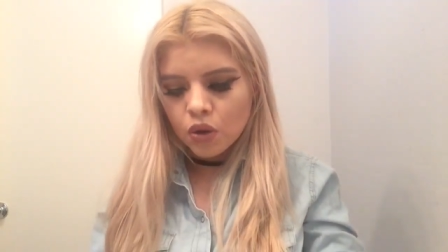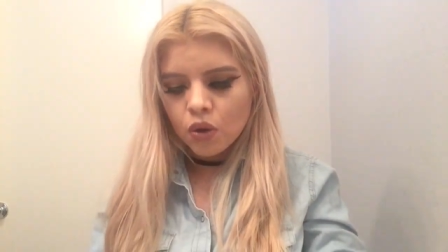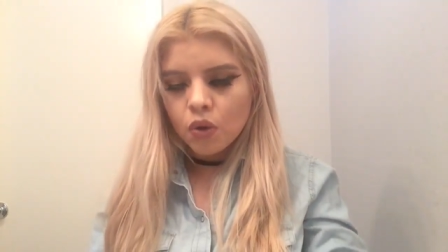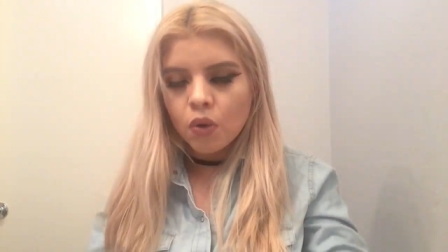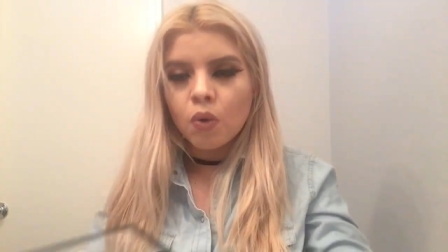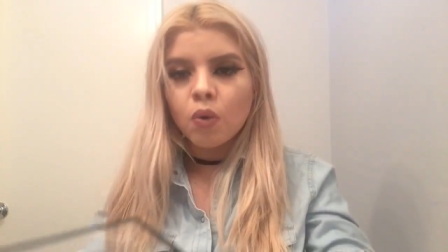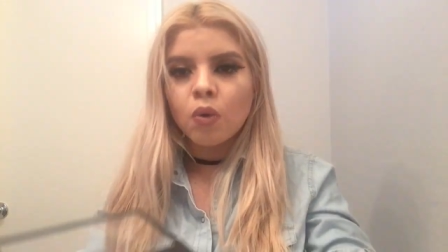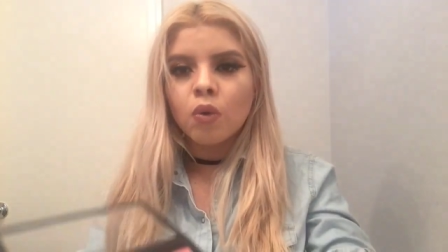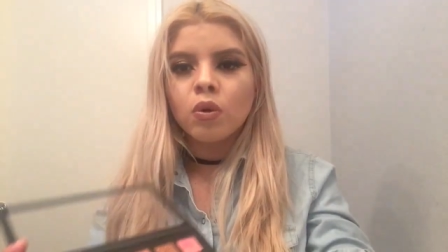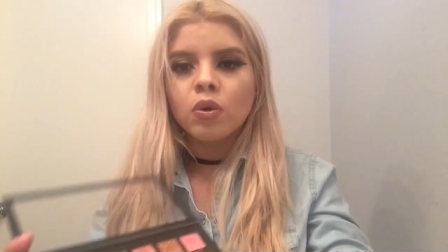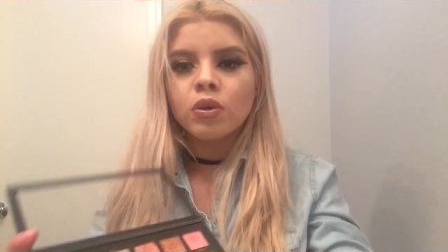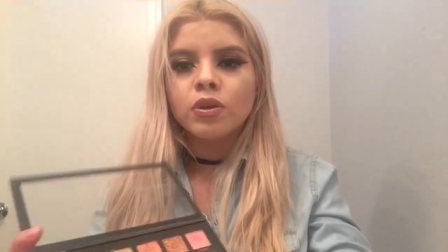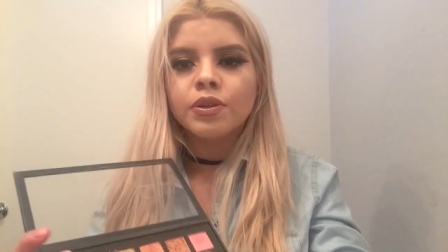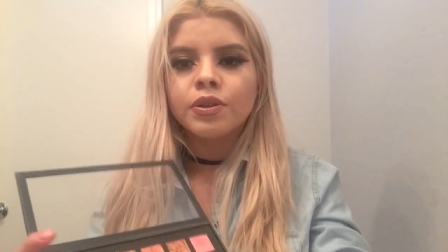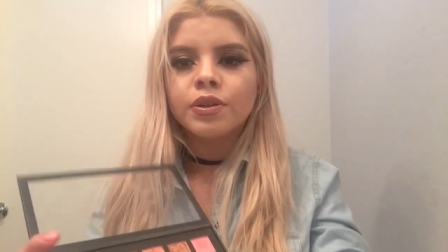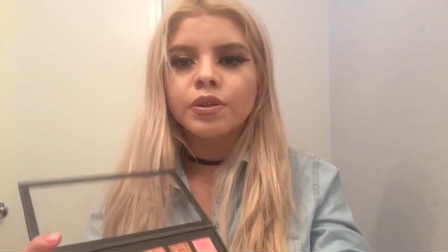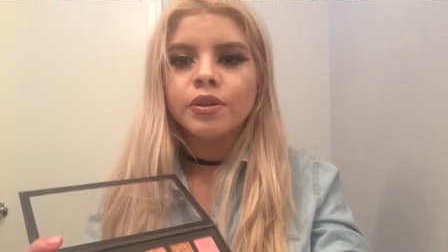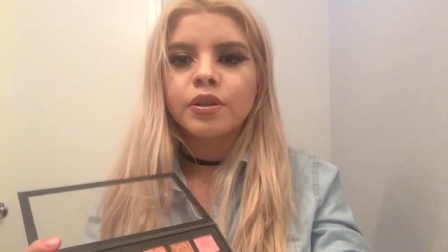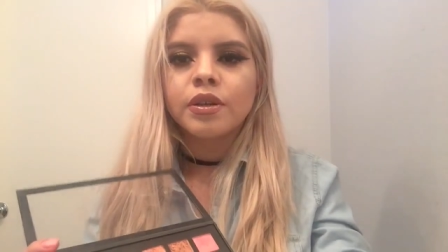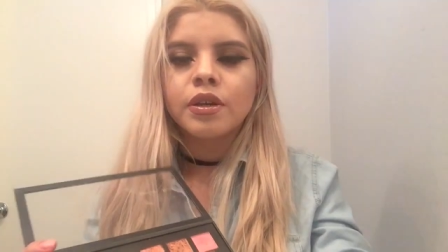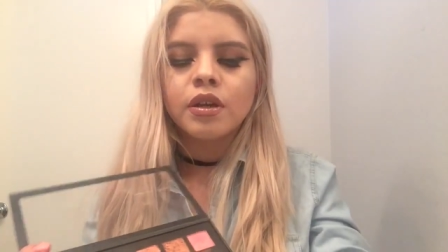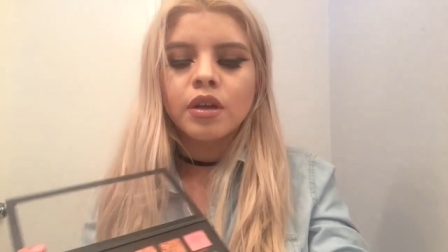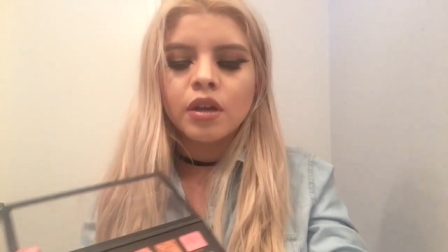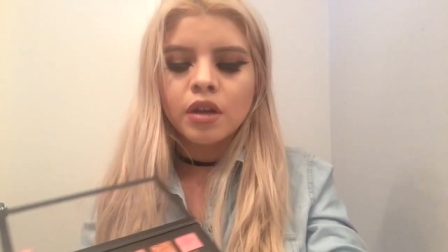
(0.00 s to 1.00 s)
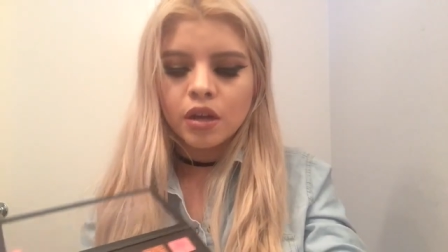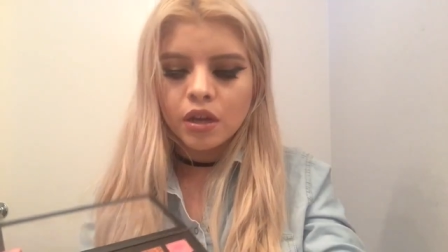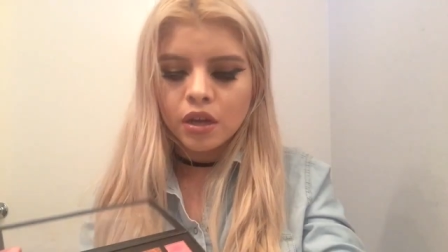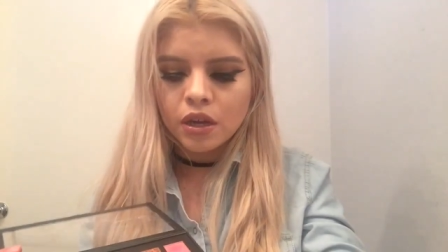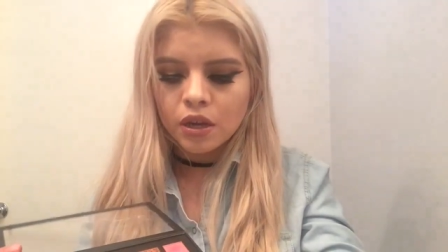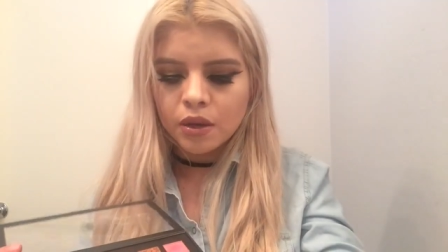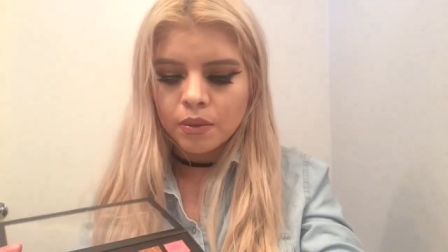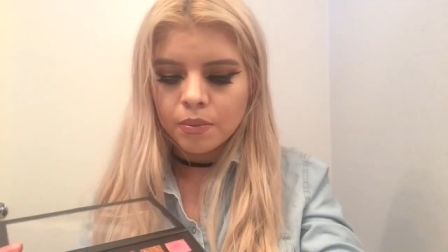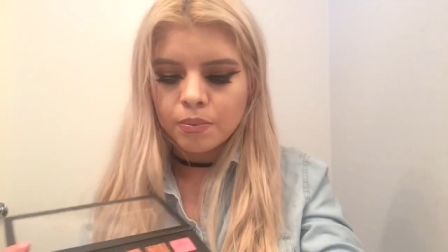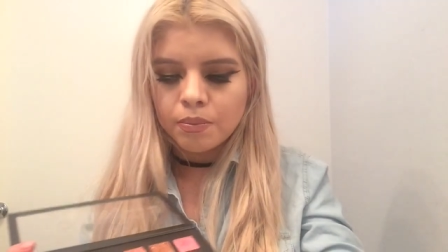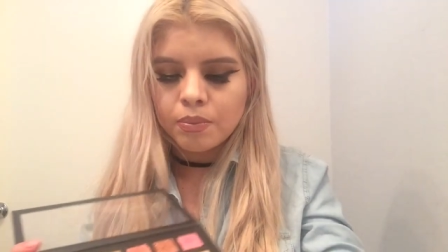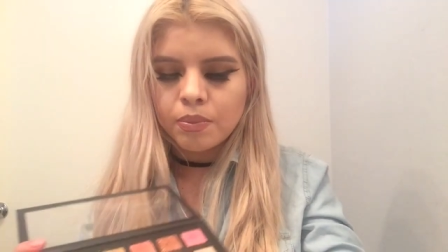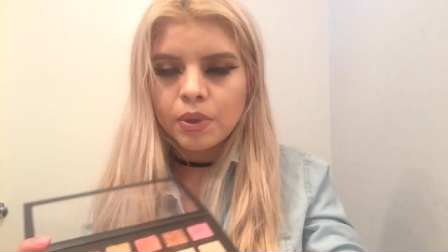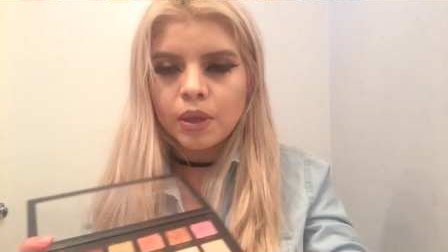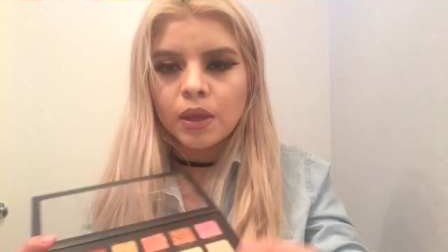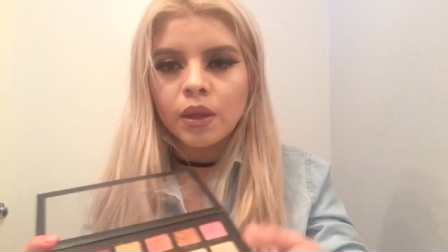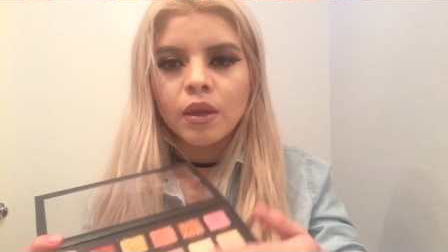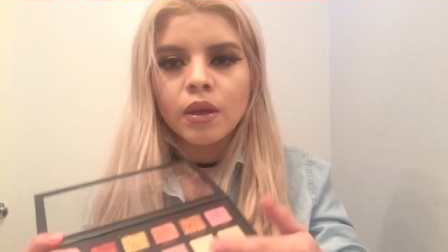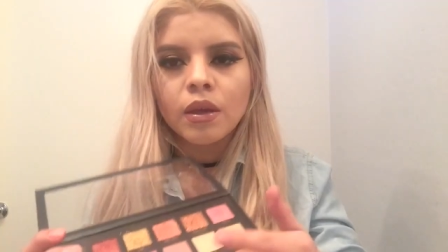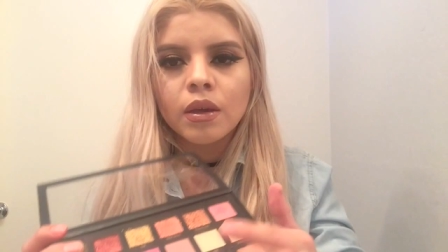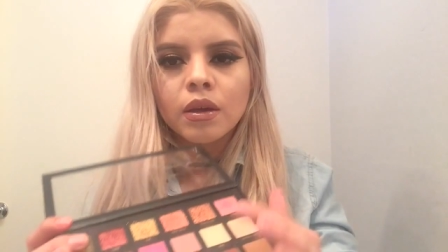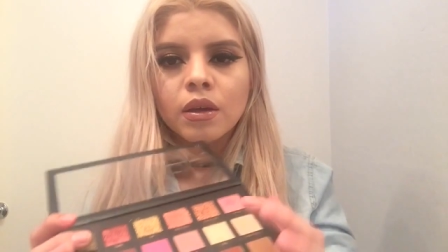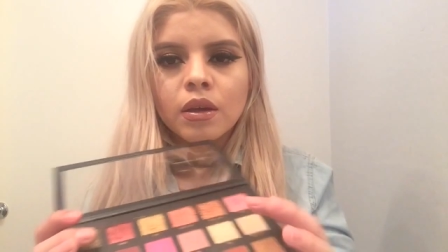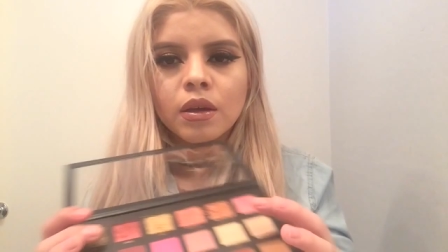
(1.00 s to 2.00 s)
gold
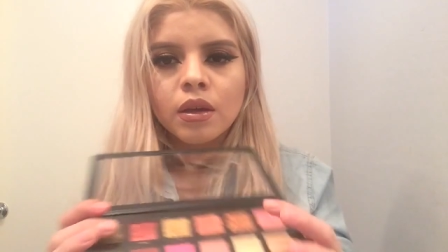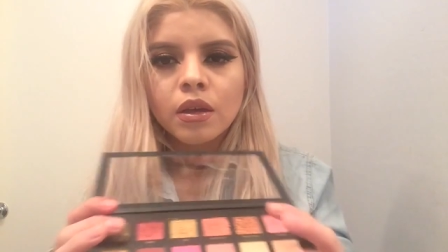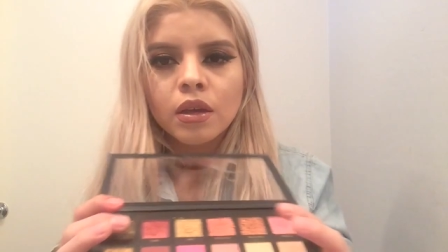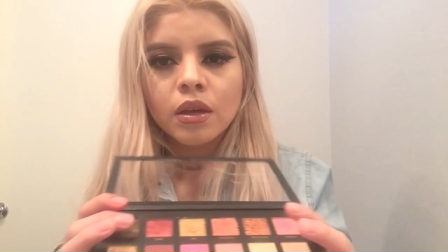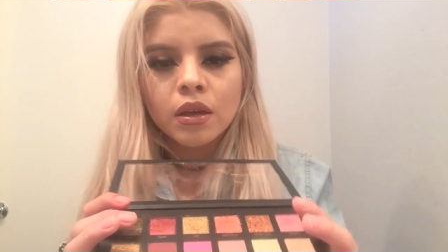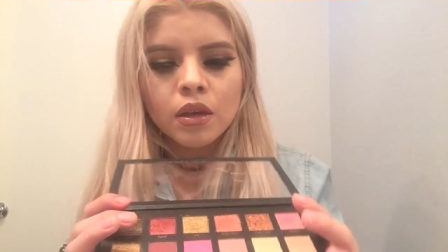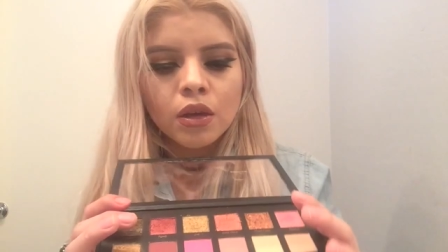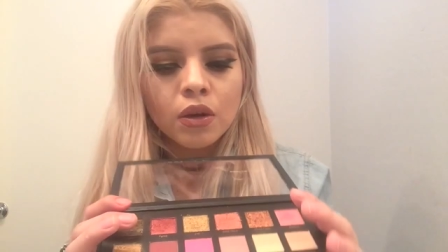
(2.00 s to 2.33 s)
pink.